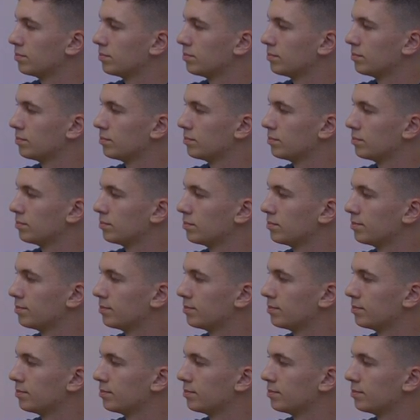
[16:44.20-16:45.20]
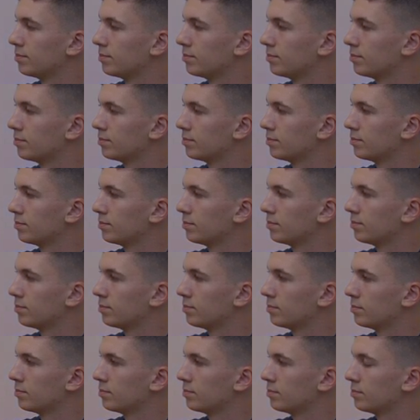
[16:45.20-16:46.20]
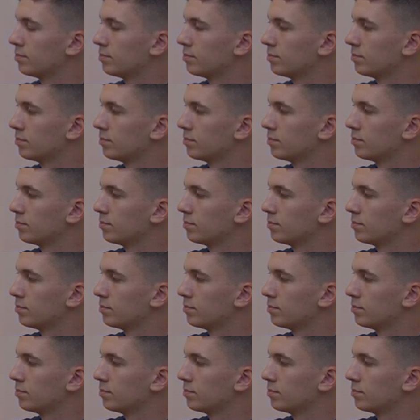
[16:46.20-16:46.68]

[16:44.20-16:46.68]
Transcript: (not speaking)